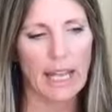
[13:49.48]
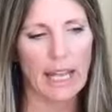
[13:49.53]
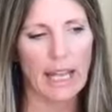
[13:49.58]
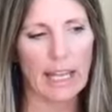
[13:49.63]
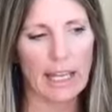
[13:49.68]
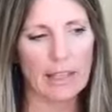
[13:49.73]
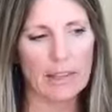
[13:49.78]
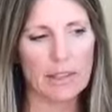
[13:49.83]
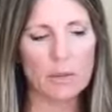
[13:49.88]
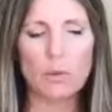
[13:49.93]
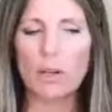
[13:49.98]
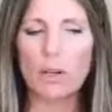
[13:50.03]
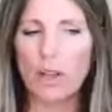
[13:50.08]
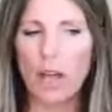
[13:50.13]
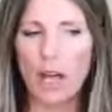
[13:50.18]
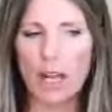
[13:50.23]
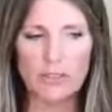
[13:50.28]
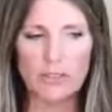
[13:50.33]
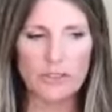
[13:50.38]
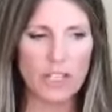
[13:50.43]
And there were a
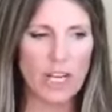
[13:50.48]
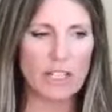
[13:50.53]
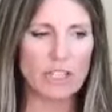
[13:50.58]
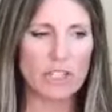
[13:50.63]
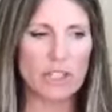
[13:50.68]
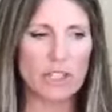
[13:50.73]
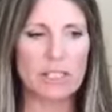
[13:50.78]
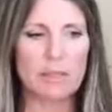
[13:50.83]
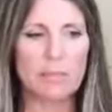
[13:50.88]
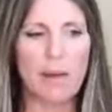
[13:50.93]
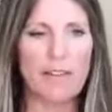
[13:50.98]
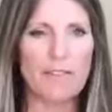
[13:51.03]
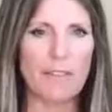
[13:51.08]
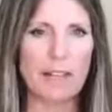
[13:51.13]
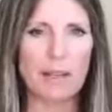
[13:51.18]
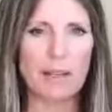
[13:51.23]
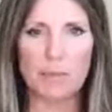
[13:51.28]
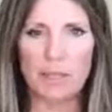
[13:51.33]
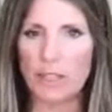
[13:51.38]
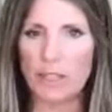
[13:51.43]
lot of changes in my
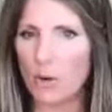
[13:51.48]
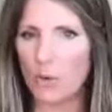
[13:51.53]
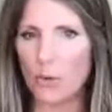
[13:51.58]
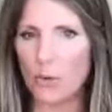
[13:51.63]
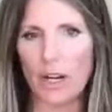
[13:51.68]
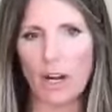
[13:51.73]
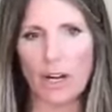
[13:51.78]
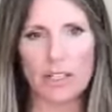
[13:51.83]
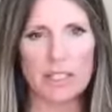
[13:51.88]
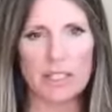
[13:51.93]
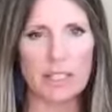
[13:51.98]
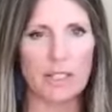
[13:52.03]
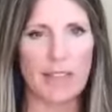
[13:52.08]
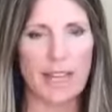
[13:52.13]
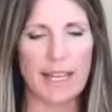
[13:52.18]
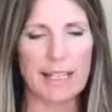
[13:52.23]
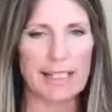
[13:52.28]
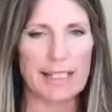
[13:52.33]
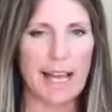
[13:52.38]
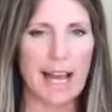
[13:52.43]
family going on during
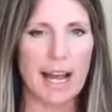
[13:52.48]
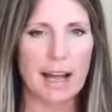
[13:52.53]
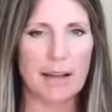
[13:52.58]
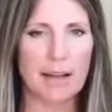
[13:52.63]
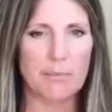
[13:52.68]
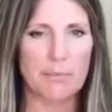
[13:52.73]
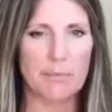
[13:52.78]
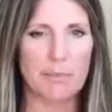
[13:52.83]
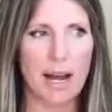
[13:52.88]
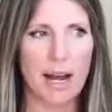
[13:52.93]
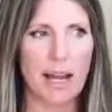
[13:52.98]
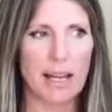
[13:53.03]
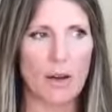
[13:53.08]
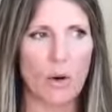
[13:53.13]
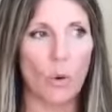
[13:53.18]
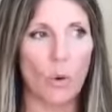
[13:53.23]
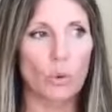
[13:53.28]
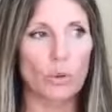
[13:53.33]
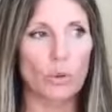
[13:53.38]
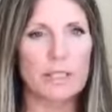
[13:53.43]
that time.
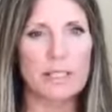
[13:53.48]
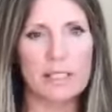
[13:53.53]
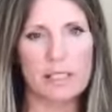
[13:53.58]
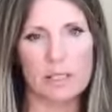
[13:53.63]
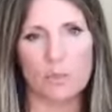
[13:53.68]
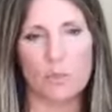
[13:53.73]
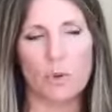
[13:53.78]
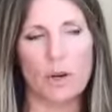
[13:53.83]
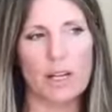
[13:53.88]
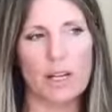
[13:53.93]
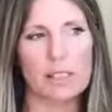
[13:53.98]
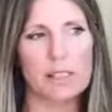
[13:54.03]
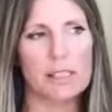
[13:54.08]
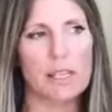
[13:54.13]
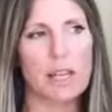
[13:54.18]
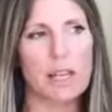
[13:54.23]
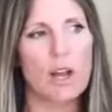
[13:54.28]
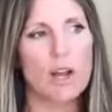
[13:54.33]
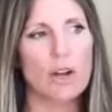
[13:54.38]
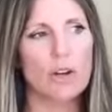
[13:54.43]
My oldest was
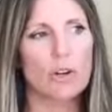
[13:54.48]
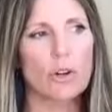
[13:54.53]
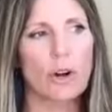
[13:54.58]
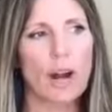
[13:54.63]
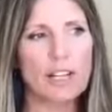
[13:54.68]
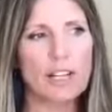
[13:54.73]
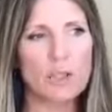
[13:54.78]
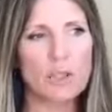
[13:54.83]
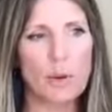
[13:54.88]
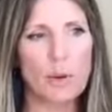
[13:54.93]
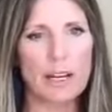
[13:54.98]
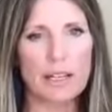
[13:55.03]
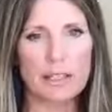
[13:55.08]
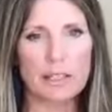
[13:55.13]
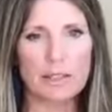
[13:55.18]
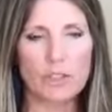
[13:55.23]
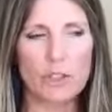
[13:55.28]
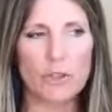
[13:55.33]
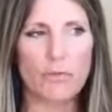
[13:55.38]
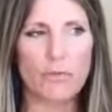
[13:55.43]

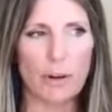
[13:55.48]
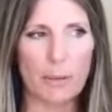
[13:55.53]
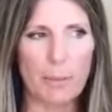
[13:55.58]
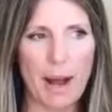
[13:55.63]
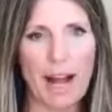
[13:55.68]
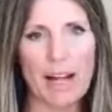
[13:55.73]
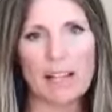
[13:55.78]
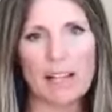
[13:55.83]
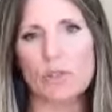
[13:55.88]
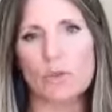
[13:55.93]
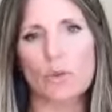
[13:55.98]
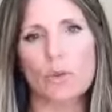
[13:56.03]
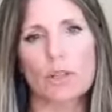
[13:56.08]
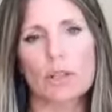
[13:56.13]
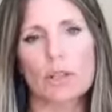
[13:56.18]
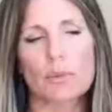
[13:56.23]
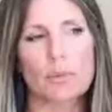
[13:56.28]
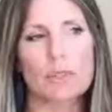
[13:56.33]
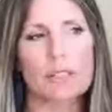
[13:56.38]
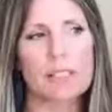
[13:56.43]
graduated from high school
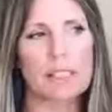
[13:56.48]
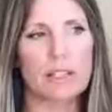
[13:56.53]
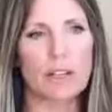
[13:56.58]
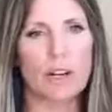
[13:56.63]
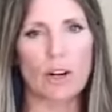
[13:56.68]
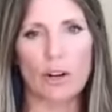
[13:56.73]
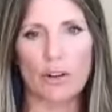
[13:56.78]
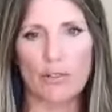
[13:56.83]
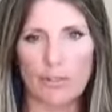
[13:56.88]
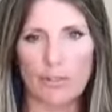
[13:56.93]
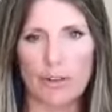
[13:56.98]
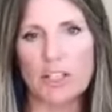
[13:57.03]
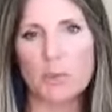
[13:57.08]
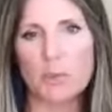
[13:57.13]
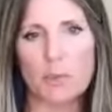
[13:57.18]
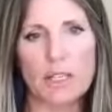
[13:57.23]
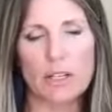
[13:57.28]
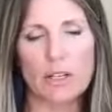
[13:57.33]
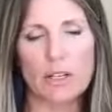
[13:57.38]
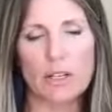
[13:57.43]
and was in her
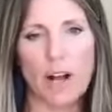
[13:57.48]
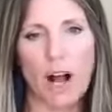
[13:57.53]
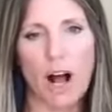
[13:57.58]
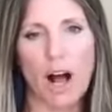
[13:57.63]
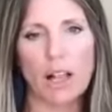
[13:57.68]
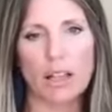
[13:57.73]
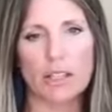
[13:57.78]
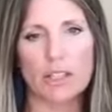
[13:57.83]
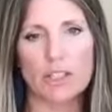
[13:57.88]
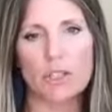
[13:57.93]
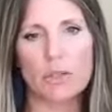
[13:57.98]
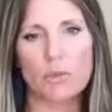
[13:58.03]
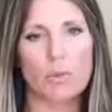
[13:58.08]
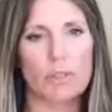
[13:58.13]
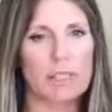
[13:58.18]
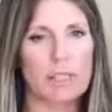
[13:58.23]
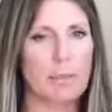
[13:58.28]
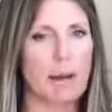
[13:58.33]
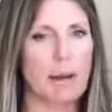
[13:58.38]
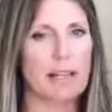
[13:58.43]
freshman year of college and
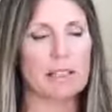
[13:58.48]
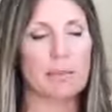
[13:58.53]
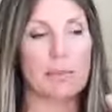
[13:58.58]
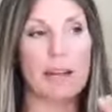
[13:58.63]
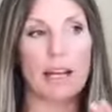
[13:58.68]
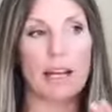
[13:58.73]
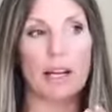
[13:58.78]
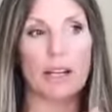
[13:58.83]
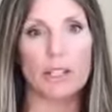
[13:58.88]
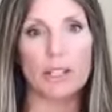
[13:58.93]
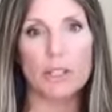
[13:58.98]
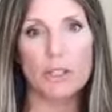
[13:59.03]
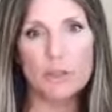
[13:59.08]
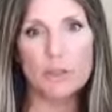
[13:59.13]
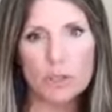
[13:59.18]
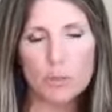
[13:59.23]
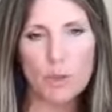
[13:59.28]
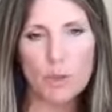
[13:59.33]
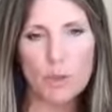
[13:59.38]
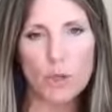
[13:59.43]
was about to make a
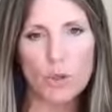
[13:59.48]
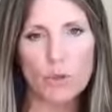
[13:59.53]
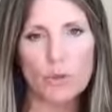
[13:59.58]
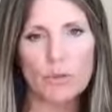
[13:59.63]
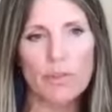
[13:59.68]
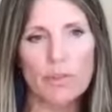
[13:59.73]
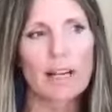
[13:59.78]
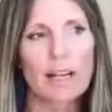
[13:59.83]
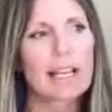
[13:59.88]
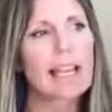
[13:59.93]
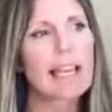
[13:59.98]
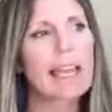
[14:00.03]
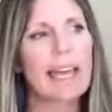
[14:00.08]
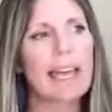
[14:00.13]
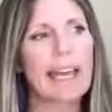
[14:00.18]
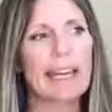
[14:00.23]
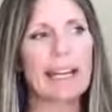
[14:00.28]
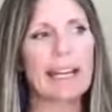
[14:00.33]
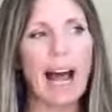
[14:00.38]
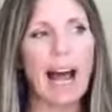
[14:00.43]
huge move.
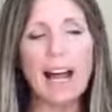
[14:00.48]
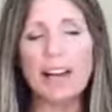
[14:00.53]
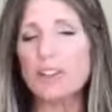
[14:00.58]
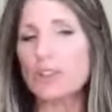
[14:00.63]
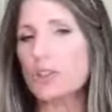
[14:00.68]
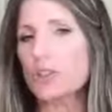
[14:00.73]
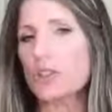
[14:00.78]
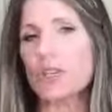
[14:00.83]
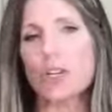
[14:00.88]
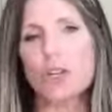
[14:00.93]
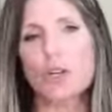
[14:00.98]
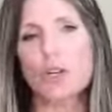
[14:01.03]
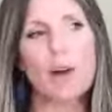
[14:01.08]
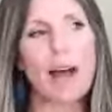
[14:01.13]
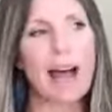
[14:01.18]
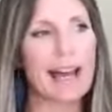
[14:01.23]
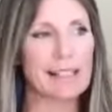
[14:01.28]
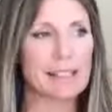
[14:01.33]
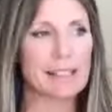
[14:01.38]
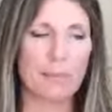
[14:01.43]
And I just
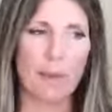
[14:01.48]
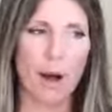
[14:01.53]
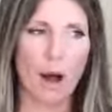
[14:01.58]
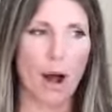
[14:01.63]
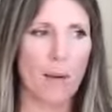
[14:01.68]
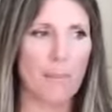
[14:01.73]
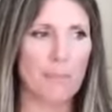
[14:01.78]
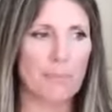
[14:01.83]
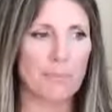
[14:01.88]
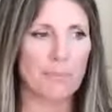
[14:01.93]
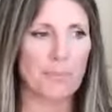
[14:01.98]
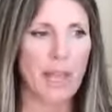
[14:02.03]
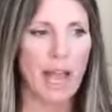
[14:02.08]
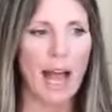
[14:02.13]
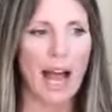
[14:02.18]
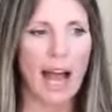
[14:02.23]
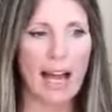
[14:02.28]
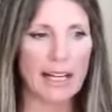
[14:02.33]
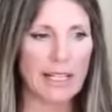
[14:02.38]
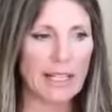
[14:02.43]
knew as a mom,
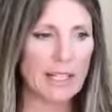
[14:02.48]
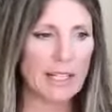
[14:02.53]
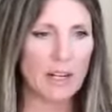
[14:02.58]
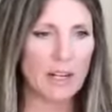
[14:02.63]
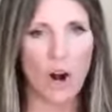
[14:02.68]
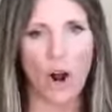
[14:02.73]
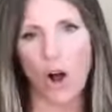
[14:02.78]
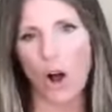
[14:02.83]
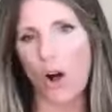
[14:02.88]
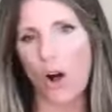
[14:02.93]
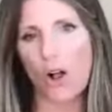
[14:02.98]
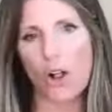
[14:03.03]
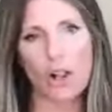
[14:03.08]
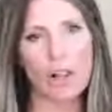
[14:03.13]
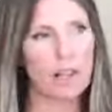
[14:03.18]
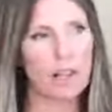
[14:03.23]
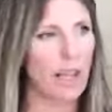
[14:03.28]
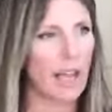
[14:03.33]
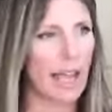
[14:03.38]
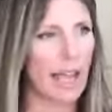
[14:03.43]
I needed
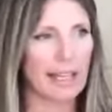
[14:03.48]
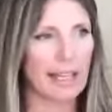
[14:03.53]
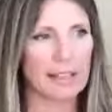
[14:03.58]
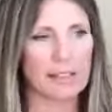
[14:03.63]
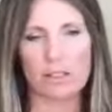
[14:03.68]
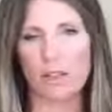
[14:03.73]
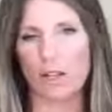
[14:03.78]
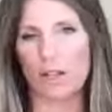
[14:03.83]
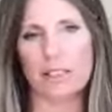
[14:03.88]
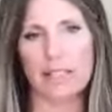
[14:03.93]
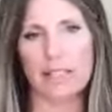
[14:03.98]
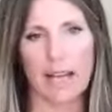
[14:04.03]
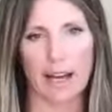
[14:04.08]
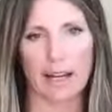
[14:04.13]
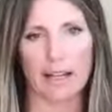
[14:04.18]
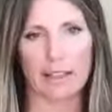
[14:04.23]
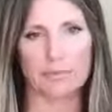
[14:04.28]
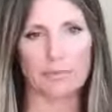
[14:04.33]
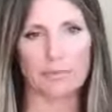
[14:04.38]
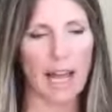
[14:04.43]
all hands on
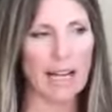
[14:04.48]
deck.